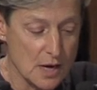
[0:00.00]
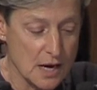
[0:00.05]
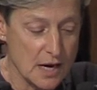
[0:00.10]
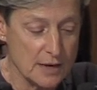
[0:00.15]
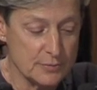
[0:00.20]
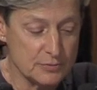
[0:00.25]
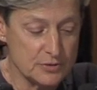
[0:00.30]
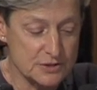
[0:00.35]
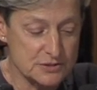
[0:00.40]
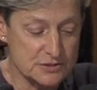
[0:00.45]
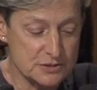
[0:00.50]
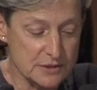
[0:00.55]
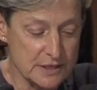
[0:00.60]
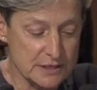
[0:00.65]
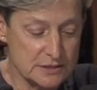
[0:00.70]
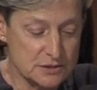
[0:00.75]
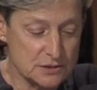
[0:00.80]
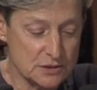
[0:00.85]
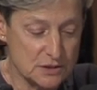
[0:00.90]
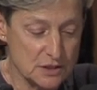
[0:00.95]
I'm thus
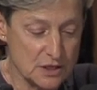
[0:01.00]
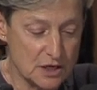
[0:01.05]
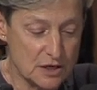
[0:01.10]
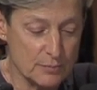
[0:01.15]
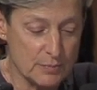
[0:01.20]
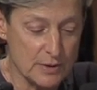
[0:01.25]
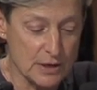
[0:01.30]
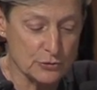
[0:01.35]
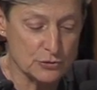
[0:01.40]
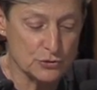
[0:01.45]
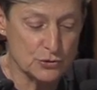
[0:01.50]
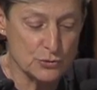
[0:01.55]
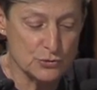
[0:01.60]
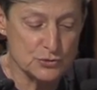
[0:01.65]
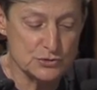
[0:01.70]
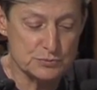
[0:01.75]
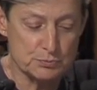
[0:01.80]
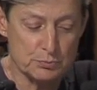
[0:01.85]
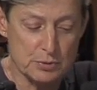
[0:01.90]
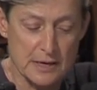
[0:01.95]
led to think about
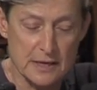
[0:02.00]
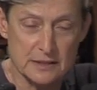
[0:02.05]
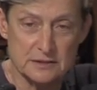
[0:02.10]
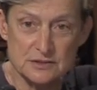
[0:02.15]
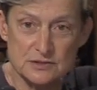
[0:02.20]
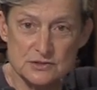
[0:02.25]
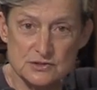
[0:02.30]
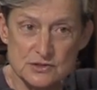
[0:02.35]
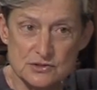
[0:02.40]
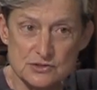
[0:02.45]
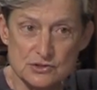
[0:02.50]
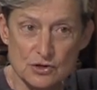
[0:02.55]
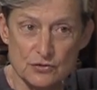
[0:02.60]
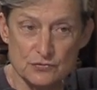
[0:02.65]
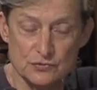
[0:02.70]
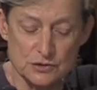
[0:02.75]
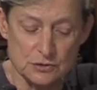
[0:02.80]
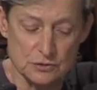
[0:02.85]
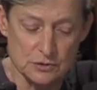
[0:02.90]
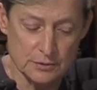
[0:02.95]
those practices
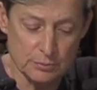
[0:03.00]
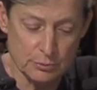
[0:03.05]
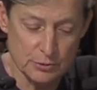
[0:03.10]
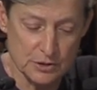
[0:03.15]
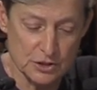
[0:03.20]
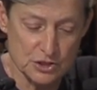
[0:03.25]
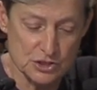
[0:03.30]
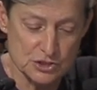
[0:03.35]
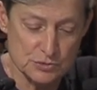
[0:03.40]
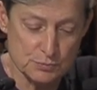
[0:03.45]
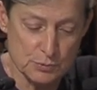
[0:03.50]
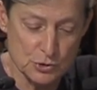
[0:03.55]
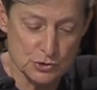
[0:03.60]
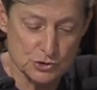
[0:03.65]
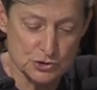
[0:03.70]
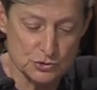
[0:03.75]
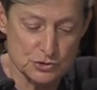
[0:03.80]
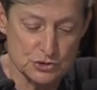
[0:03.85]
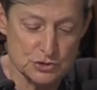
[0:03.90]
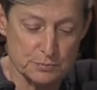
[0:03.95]
of deliberate
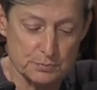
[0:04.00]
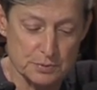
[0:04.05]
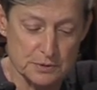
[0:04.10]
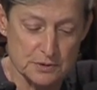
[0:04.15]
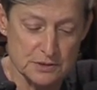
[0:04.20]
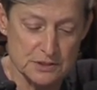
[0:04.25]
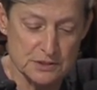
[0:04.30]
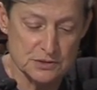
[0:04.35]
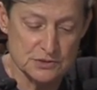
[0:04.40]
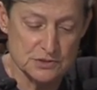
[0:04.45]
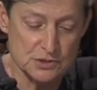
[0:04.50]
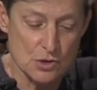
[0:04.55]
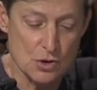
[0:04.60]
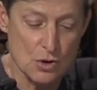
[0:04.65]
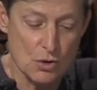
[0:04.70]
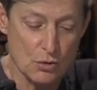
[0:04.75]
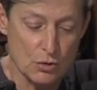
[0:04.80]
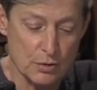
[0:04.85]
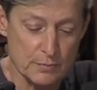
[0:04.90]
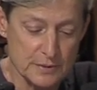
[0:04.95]
exposure to police
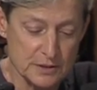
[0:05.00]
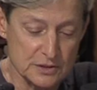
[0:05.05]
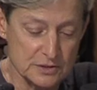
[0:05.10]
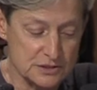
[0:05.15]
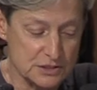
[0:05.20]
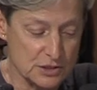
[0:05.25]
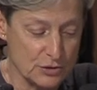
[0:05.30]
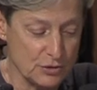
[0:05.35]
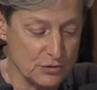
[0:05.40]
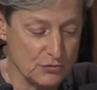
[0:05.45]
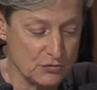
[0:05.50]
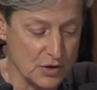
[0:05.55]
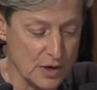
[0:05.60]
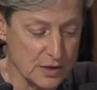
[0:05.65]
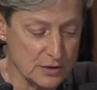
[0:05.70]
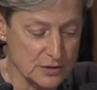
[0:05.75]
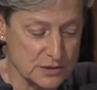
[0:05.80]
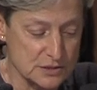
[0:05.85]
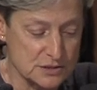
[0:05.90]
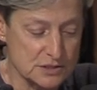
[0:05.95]
or military
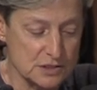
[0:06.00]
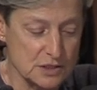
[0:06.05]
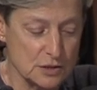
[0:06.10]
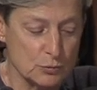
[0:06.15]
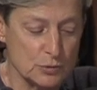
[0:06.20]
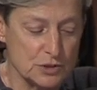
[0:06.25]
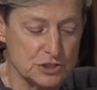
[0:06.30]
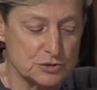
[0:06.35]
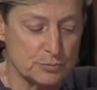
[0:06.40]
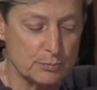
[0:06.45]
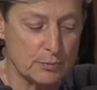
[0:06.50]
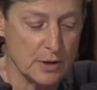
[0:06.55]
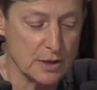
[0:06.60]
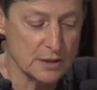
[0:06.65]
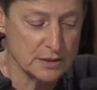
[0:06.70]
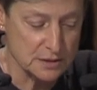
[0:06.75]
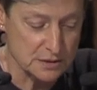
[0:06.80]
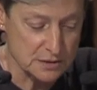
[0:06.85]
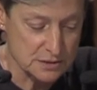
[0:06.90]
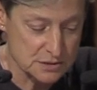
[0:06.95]
violence in which
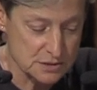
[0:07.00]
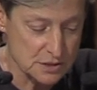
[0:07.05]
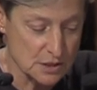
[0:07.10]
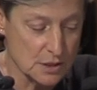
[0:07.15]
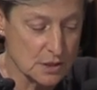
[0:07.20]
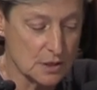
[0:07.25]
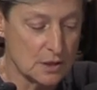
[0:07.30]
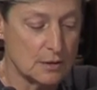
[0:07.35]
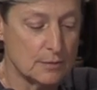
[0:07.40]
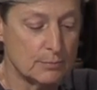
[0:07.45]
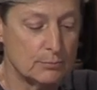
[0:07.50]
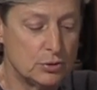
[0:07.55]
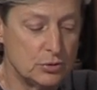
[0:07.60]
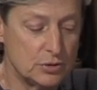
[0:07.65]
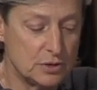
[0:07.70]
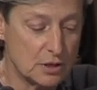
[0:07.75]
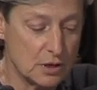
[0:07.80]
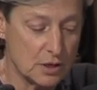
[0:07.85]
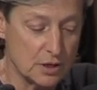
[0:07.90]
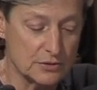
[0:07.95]
bodies
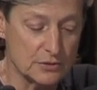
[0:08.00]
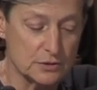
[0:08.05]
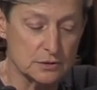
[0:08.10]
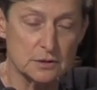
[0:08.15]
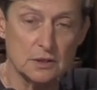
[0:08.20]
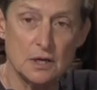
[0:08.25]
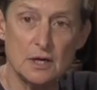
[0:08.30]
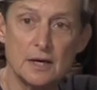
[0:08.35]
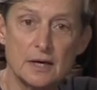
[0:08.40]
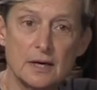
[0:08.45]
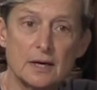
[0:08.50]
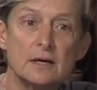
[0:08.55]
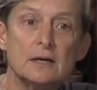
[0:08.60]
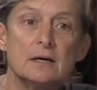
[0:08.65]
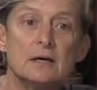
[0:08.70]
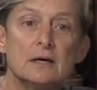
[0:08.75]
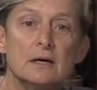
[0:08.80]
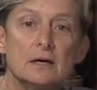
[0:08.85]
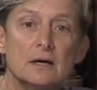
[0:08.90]
put on the line